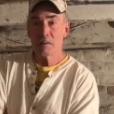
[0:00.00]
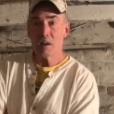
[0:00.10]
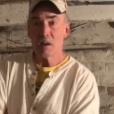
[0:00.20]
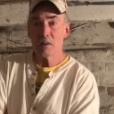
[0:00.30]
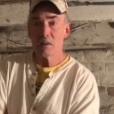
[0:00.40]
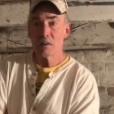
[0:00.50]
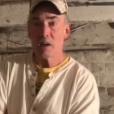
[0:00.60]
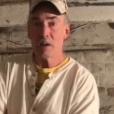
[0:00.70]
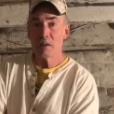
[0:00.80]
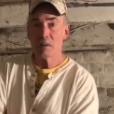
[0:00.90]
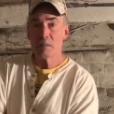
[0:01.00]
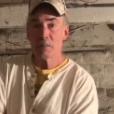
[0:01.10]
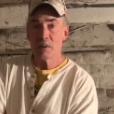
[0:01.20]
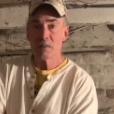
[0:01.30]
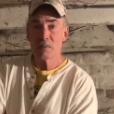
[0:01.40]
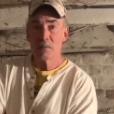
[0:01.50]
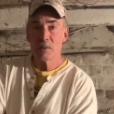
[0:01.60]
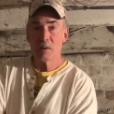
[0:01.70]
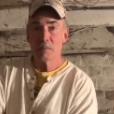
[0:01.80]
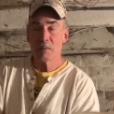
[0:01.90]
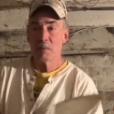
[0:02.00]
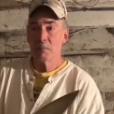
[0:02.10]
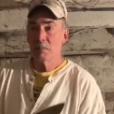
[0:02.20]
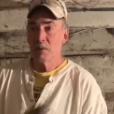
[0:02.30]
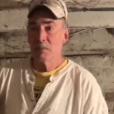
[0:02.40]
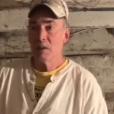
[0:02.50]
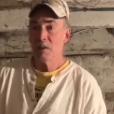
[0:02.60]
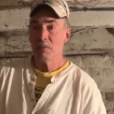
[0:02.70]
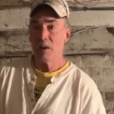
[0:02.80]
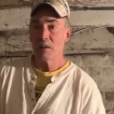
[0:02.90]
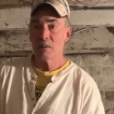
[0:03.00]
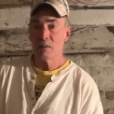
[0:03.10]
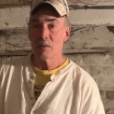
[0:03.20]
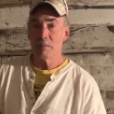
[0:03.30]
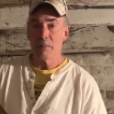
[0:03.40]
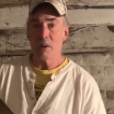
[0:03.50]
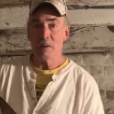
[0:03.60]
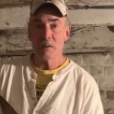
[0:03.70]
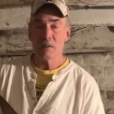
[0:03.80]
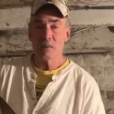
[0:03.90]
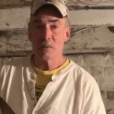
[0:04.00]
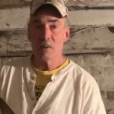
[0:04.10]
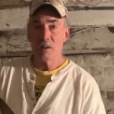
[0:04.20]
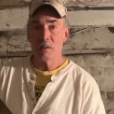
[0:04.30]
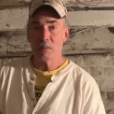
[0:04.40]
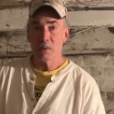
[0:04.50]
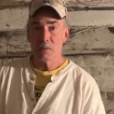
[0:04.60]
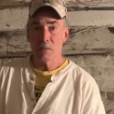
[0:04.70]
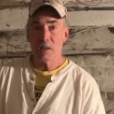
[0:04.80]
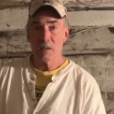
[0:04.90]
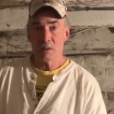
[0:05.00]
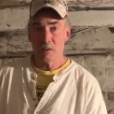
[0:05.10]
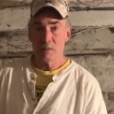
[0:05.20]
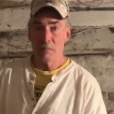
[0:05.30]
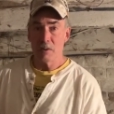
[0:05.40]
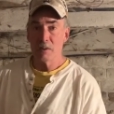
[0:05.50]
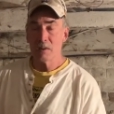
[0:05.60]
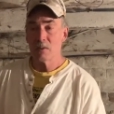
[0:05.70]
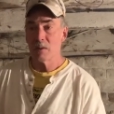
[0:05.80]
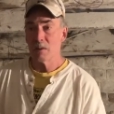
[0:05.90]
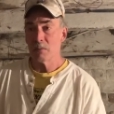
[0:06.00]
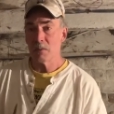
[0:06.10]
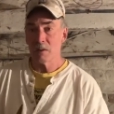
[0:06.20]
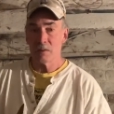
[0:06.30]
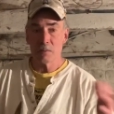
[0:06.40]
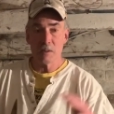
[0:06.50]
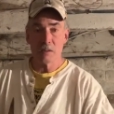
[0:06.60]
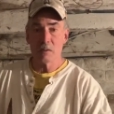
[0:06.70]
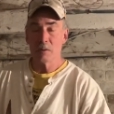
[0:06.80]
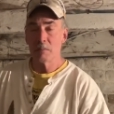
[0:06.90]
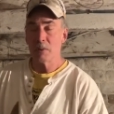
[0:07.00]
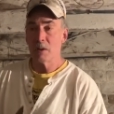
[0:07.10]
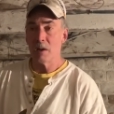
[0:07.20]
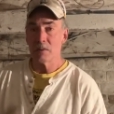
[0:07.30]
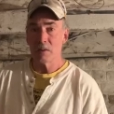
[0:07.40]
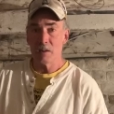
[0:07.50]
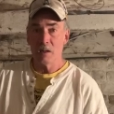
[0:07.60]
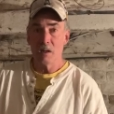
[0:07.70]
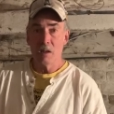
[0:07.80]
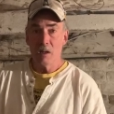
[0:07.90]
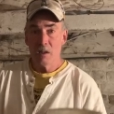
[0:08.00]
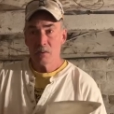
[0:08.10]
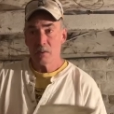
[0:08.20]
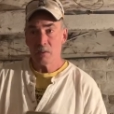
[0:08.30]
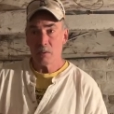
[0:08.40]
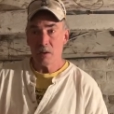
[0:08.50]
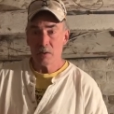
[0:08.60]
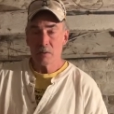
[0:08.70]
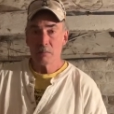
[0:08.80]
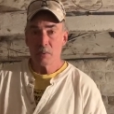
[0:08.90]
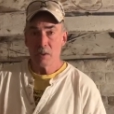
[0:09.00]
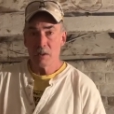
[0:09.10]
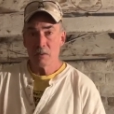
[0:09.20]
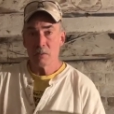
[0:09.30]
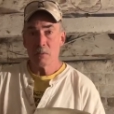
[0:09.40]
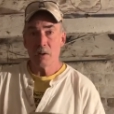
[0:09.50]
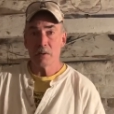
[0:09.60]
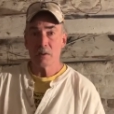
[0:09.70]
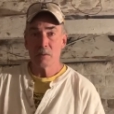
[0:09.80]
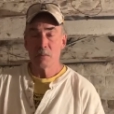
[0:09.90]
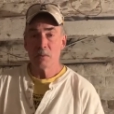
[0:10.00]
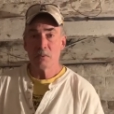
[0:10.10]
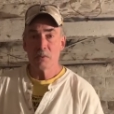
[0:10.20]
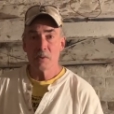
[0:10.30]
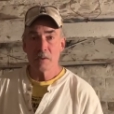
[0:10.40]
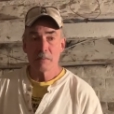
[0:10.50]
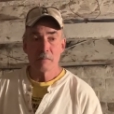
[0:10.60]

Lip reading: Ours is a higher compressive strength, but the key factors are bonding strength, which we get a good bonding strength with this. We get good porosity, so the wall can breathe and water can move through it.